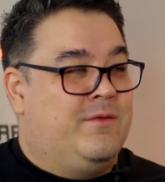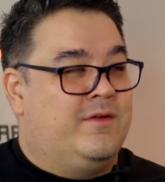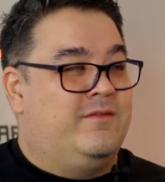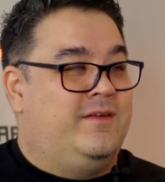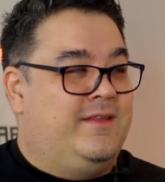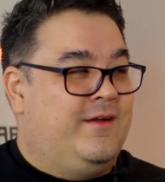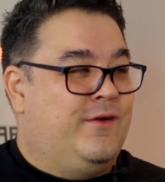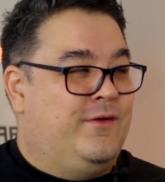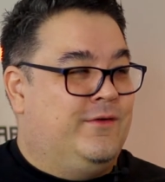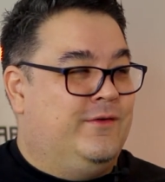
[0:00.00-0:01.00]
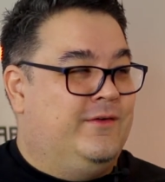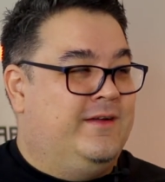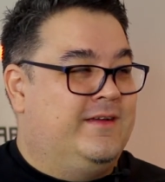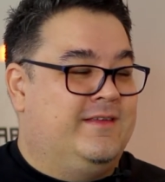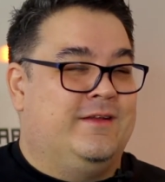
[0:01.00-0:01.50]
might want to read that
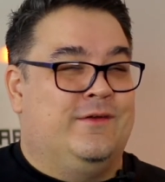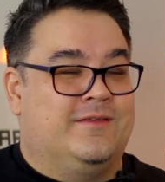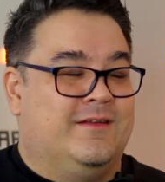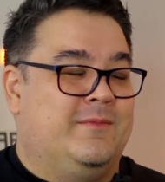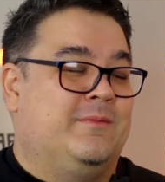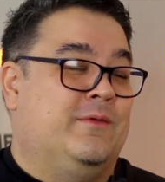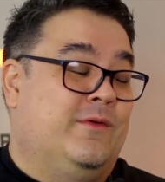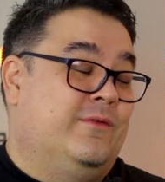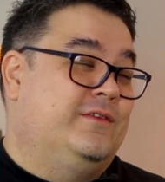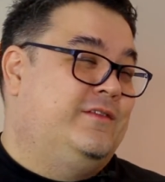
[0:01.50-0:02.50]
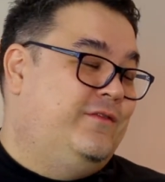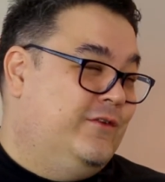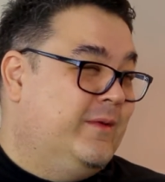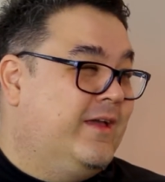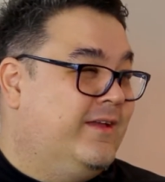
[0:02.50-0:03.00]
article, because I know it's going to make me want to watch the
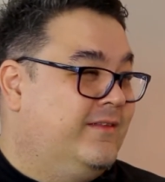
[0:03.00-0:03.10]
film